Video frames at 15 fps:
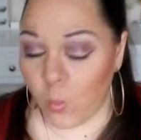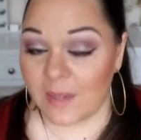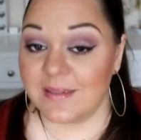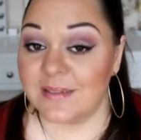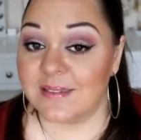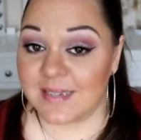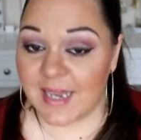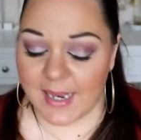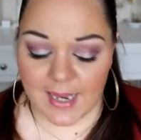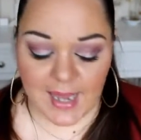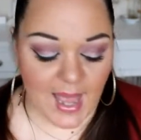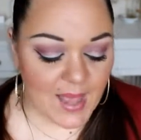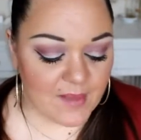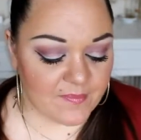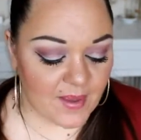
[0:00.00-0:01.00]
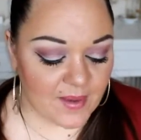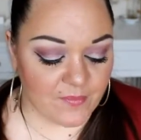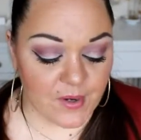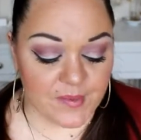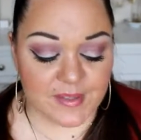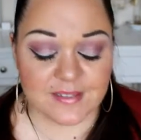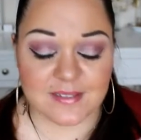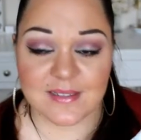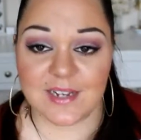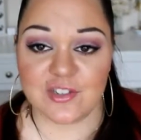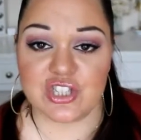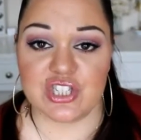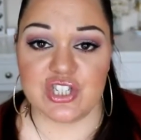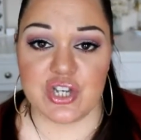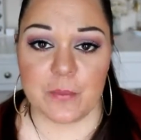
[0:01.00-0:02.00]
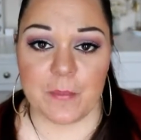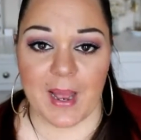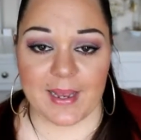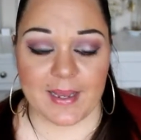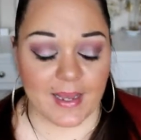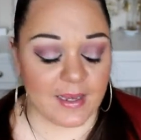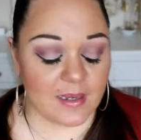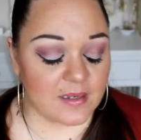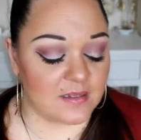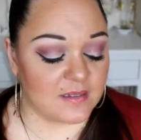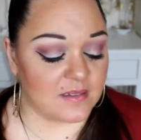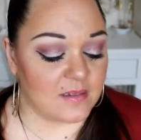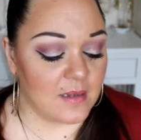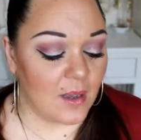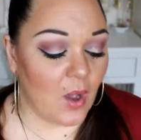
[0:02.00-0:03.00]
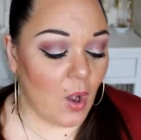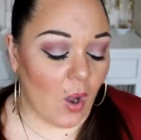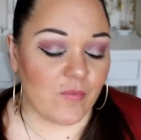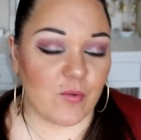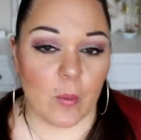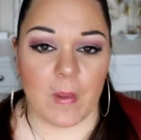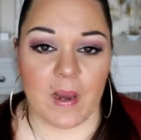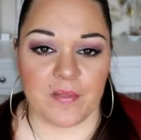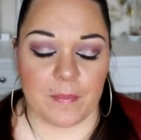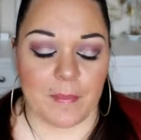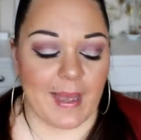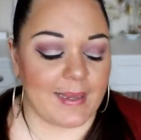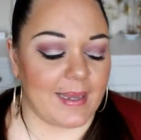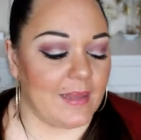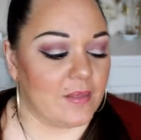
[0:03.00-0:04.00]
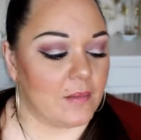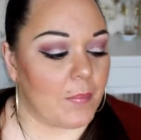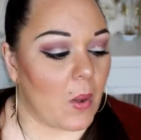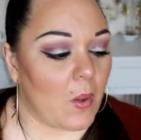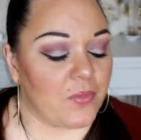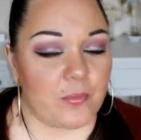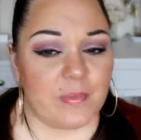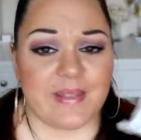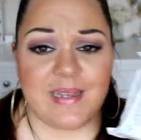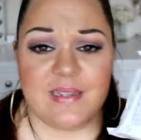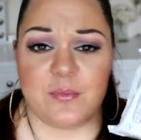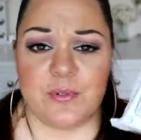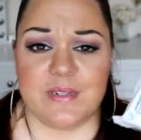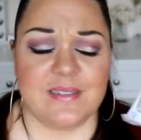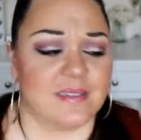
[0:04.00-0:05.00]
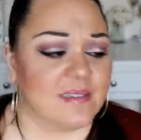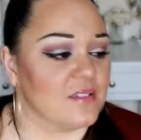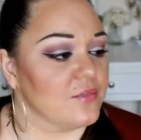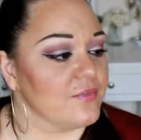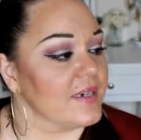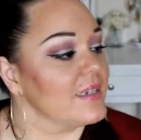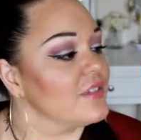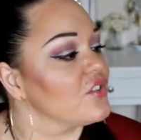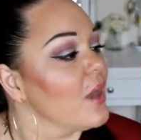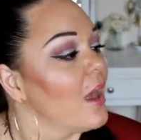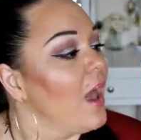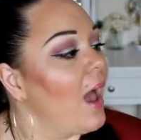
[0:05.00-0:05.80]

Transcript: I've got one skincare favourite, and this is actually a new packet because I've got my other packet in the bathroom and these were easier to reach.